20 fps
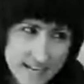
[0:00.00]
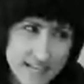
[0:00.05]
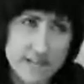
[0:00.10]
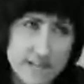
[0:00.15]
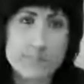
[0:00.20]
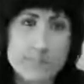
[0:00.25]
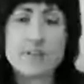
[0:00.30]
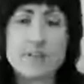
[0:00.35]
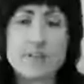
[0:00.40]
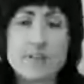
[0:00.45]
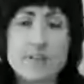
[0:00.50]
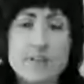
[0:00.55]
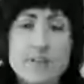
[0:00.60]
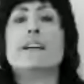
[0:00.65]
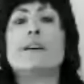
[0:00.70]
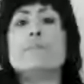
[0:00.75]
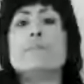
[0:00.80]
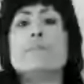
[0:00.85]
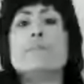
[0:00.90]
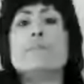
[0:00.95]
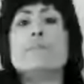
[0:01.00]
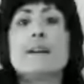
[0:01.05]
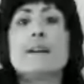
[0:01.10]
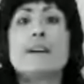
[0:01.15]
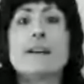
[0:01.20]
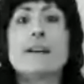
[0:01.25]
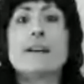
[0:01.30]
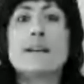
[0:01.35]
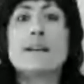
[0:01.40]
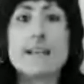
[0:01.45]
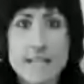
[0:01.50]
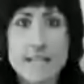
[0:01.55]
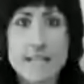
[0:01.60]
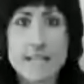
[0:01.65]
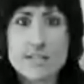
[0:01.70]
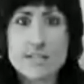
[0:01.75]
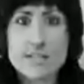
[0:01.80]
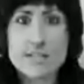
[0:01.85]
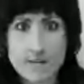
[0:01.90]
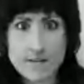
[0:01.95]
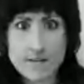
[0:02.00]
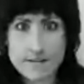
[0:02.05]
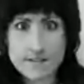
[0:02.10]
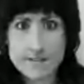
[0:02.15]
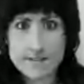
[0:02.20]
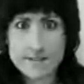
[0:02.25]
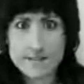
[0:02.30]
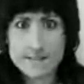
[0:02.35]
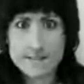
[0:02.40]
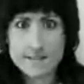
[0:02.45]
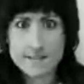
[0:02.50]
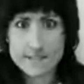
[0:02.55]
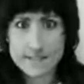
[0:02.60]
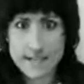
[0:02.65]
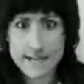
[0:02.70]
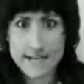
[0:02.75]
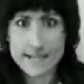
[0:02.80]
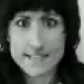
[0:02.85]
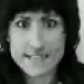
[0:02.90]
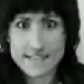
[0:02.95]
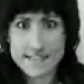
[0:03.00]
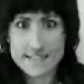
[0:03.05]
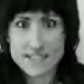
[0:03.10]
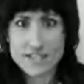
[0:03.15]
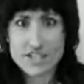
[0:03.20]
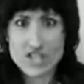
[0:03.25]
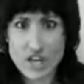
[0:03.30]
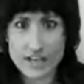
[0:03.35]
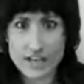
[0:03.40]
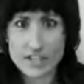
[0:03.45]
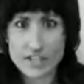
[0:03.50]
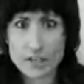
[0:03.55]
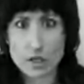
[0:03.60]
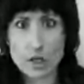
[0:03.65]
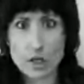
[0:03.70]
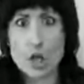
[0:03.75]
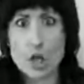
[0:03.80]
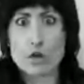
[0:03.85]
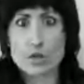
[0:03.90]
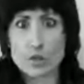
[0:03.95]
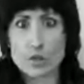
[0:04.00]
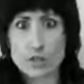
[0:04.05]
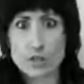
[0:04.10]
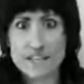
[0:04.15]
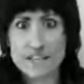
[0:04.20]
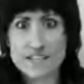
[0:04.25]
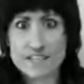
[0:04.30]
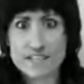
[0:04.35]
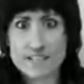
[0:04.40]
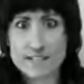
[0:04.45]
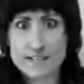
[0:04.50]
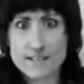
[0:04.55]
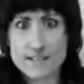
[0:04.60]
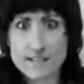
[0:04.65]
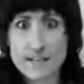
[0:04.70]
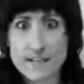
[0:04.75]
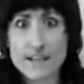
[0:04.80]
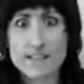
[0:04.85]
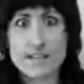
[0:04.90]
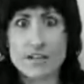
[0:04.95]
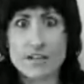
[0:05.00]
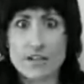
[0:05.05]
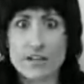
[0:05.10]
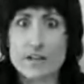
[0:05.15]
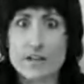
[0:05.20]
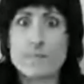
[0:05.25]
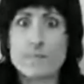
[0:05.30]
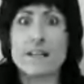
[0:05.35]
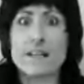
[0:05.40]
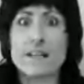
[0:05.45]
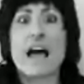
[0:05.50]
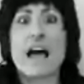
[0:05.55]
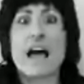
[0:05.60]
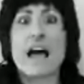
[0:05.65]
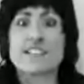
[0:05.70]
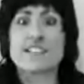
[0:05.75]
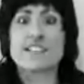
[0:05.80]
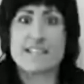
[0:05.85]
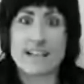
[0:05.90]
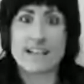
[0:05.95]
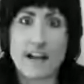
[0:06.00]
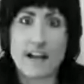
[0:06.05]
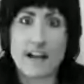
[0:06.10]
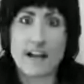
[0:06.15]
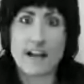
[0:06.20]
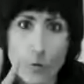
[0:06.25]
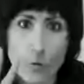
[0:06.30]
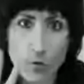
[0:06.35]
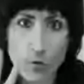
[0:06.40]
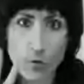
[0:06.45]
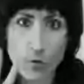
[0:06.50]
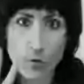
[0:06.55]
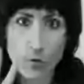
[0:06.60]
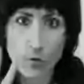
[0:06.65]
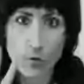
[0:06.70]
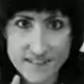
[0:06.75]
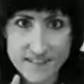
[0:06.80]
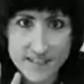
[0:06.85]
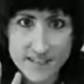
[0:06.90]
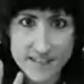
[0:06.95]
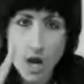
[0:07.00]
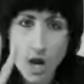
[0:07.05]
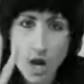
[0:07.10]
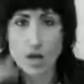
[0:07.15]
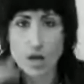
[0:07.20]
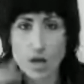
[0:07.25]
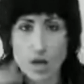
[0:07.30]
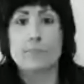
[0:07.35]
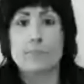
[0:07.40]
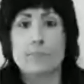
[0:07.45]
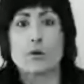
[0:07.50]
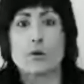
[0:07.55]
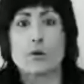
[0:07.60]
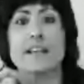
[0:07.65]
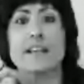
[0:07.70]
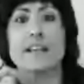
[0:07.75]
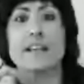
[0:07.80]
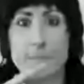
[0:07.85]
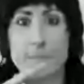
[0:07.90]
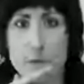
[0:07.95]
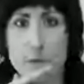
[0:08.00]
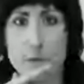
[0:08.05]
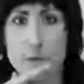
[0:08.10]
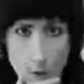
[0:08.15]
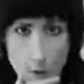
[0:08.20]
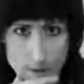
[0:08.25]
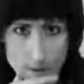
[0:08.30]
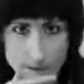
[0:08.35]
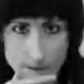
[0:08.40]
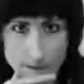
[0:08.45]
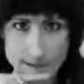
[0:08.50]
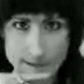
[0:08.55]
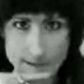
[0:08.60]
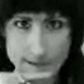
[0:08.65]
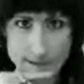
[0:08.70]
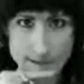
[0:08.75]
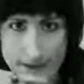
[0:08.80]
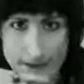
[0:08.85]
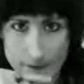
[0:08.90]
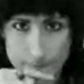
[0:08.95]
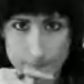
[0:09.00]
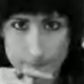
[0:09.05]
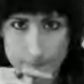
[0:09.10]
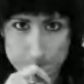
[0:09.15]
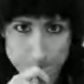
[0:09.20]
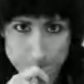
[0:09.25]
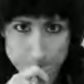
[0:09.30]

8 p.m. Eastern. Okay? Check your local listings. They're going to be last. They got 4 fights on the prelim card. Now,